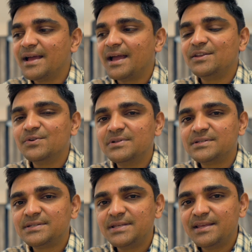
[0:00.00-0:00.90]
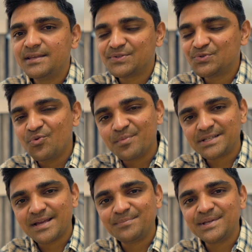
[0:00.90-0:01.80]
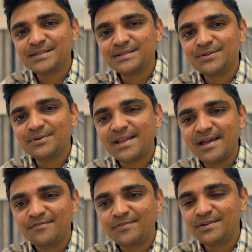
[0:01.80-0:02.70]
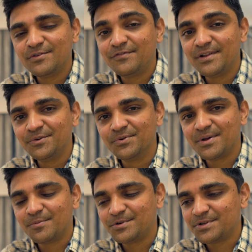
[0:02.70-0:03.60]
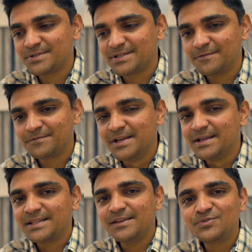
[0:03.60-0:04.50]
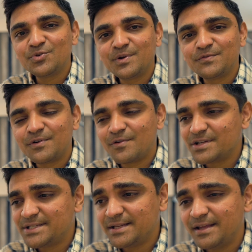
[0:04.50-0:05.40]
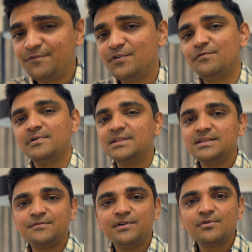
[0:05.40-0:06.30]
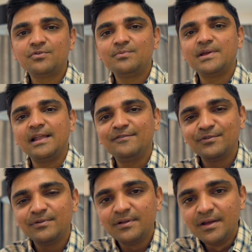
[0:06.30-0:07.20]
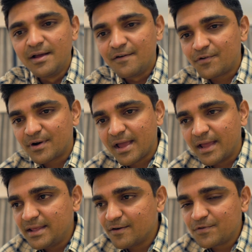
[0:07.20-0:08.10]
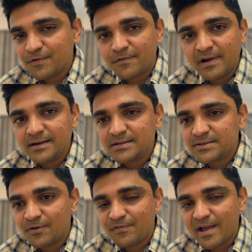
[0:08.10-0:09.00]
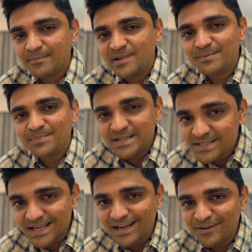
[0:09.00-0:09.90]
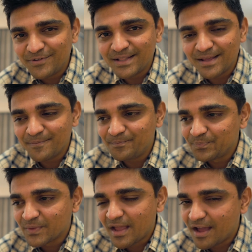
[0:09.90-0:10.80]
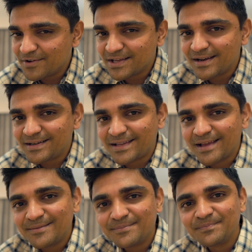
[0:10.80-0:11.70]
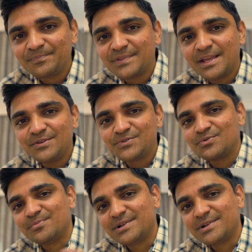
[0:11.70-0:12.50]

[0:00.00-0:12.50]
and you will see so much happiness in your life, and you'll feel good about yourself. Thank you so much for watching. If you feel this video could be helpful for any of your friends or family, please share it with them. Have a great time. Thank you so